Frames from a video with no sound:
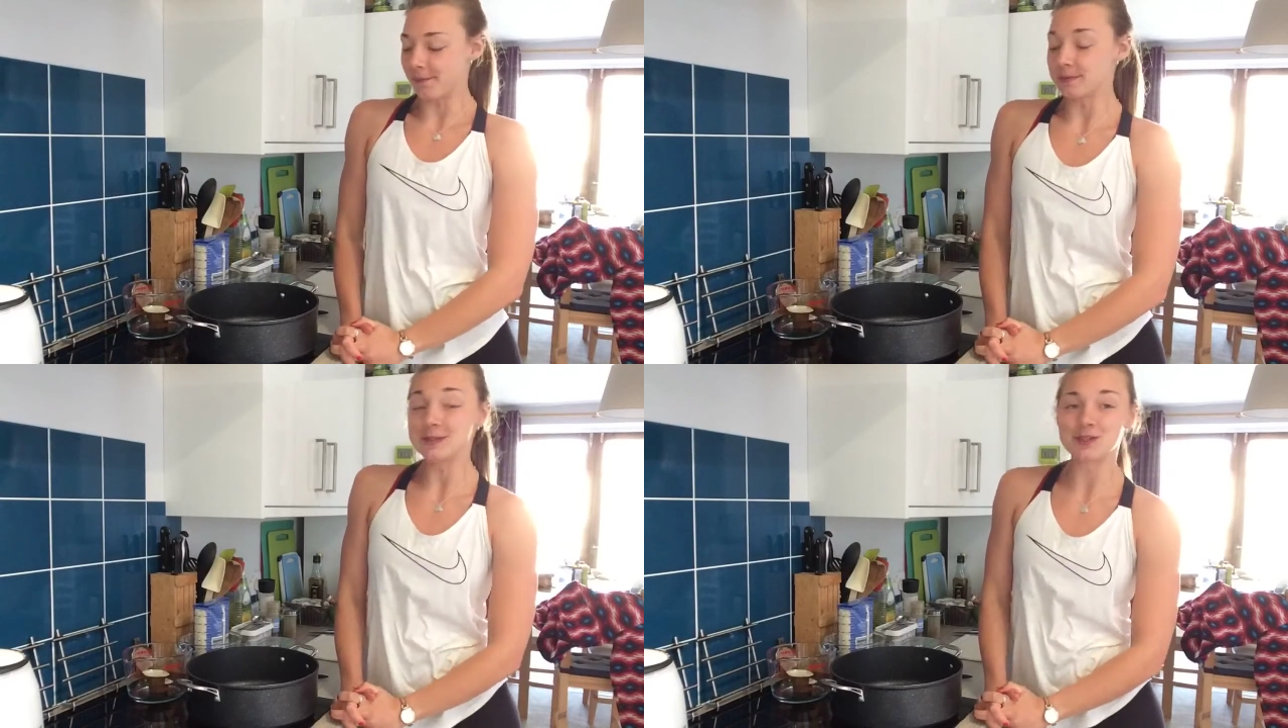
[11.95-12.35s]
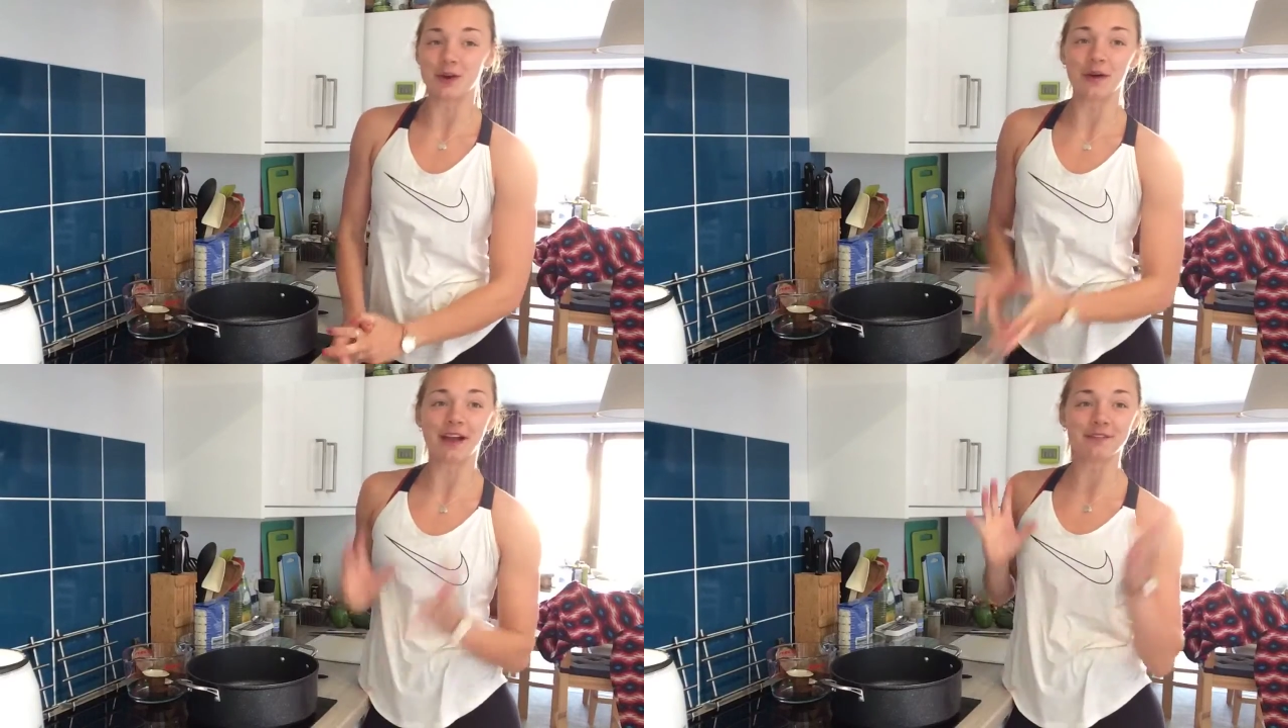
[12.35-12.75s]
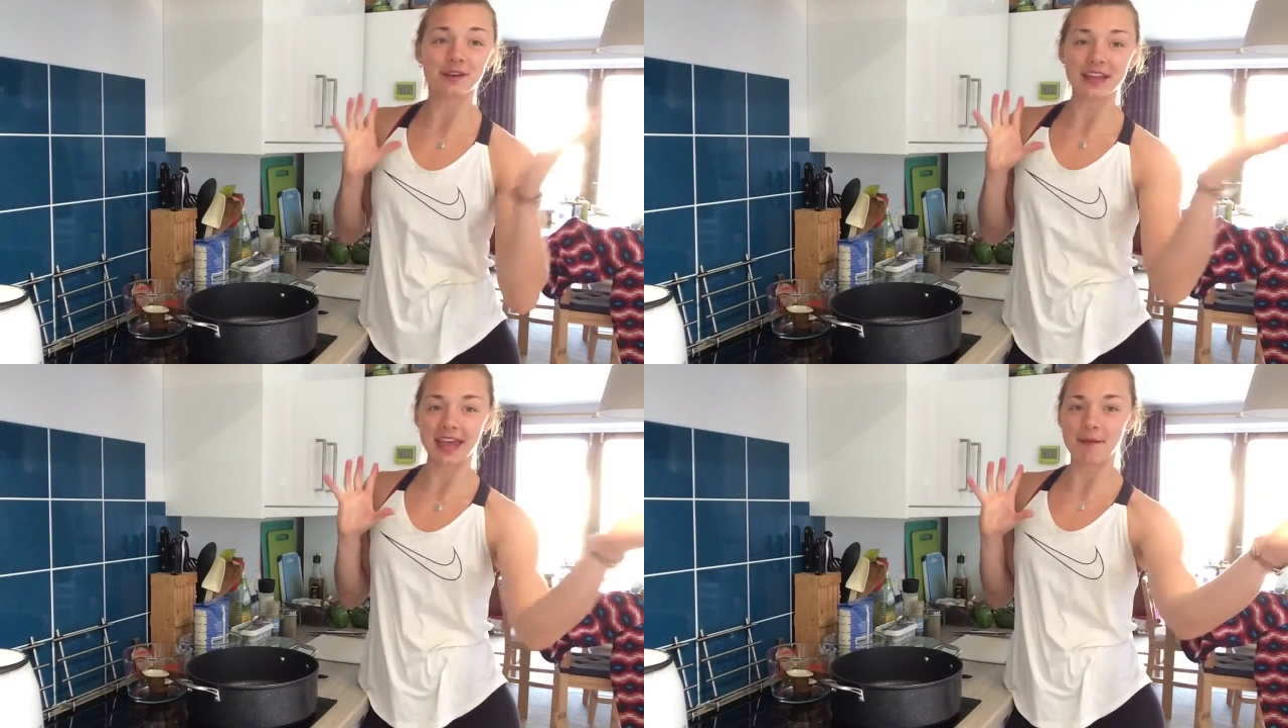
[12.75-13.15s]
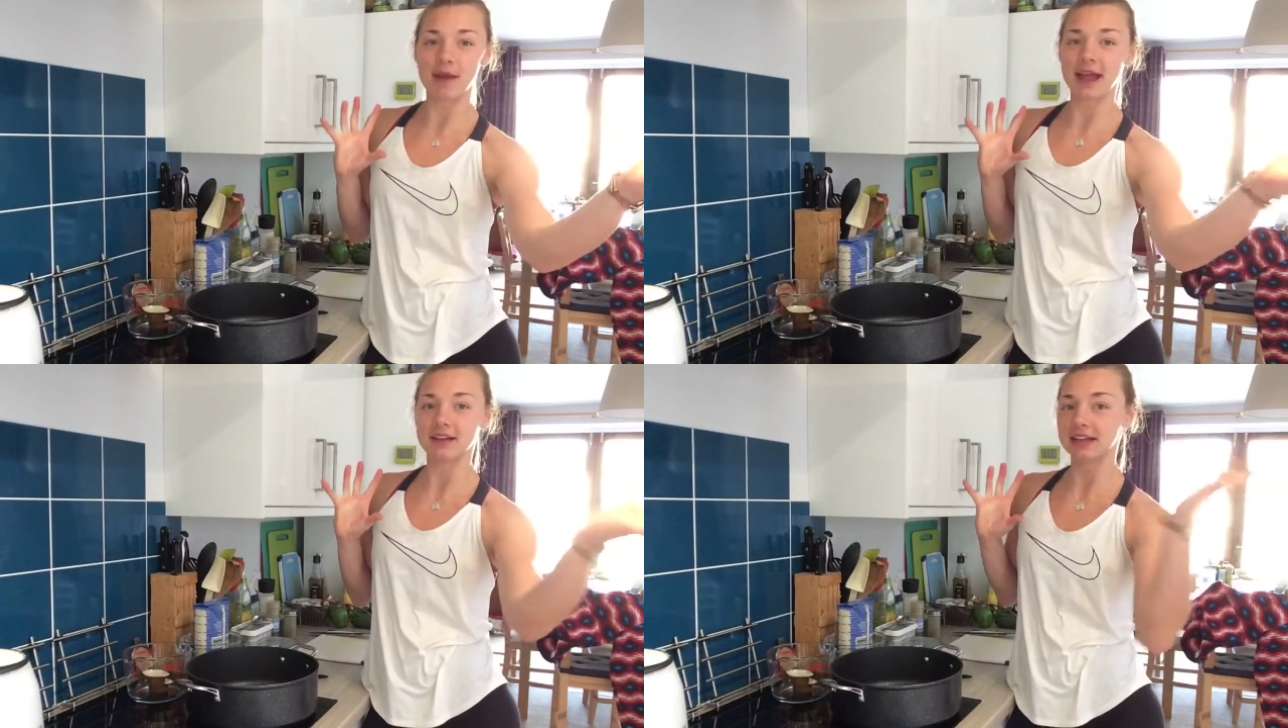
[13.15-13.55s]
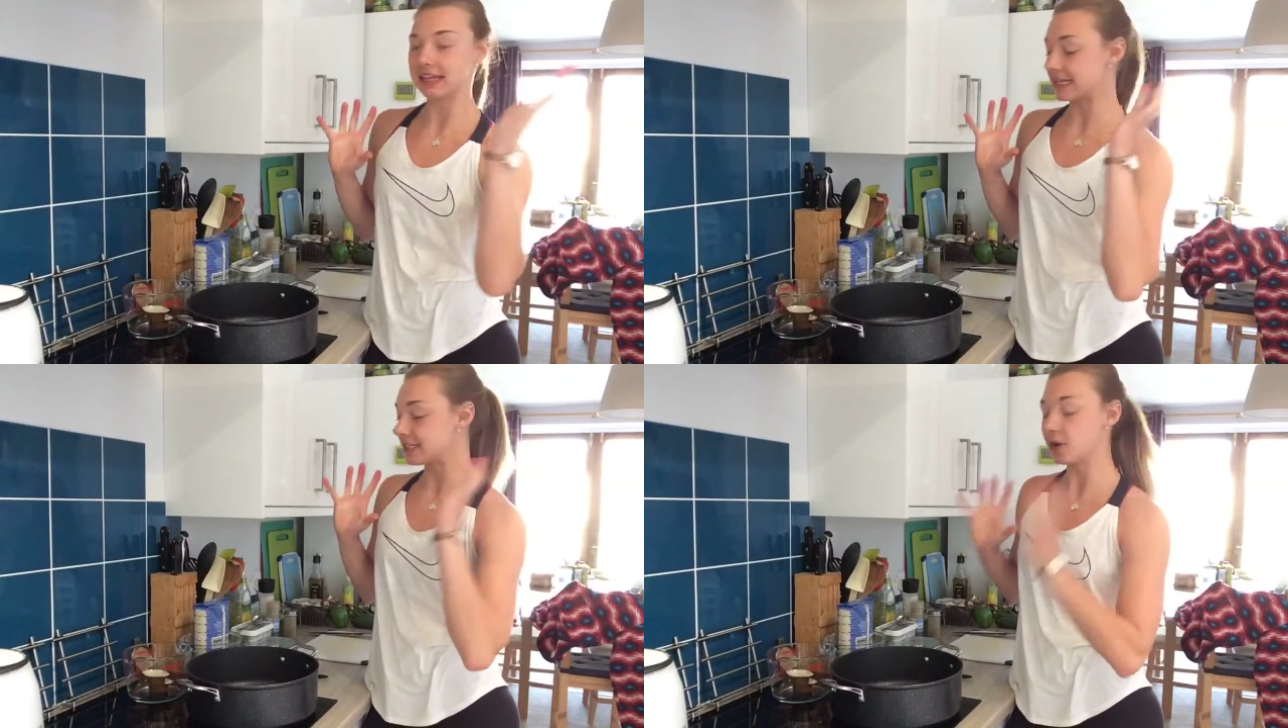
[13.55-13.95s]
So I've got the camera angled
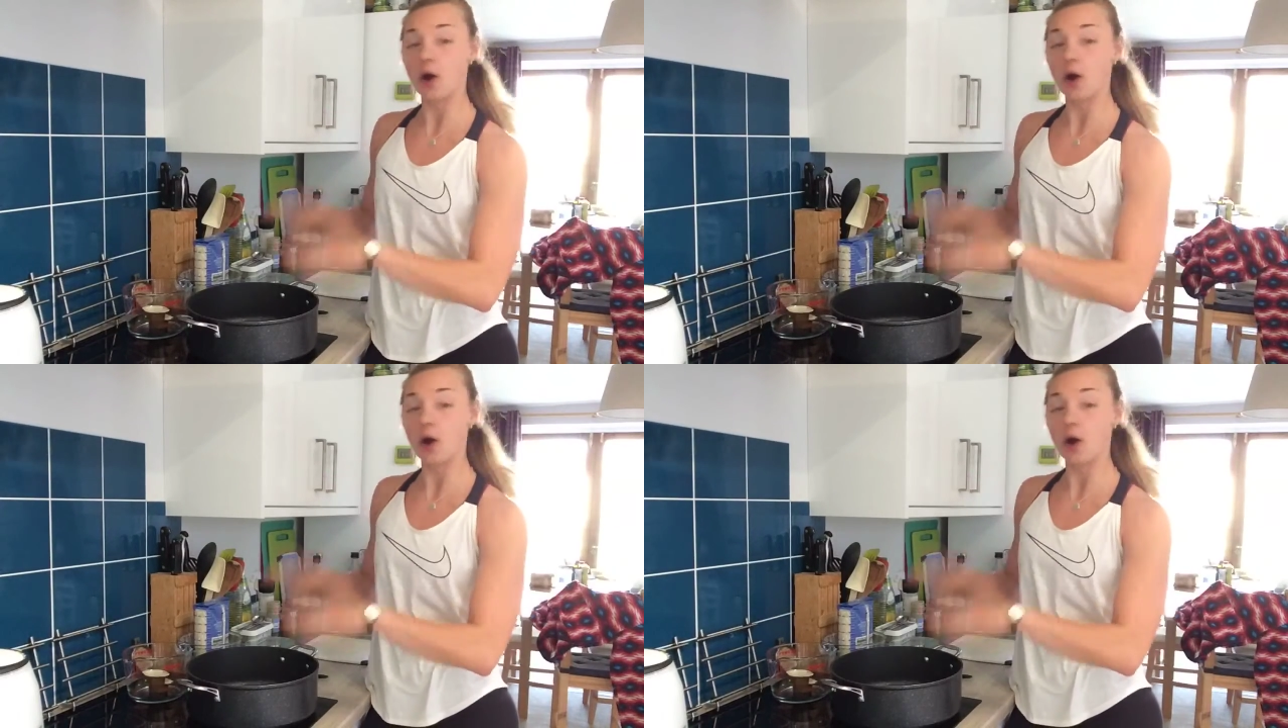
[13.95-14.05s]
like this,